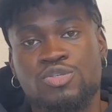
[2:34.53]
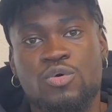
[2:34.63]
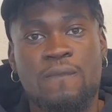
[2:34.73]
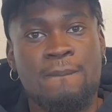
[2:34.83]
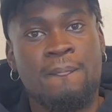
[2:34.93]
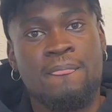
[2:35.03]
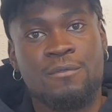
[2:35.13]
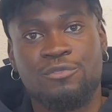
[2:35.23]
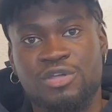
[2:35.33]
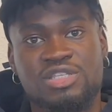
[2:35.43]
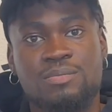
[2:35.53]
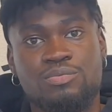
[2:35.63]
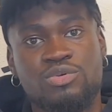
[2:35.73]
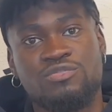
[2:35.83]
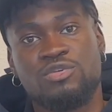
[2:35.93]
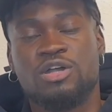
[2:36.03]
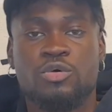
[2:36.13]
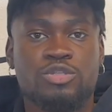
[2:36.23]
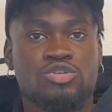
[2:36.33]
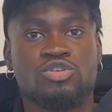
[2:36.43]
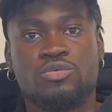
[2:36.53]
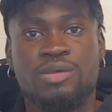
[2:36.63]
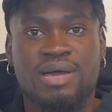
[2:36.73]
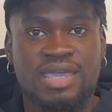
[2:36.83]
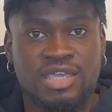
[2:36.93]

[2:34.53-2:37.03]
So for example, if you are going to somewhere by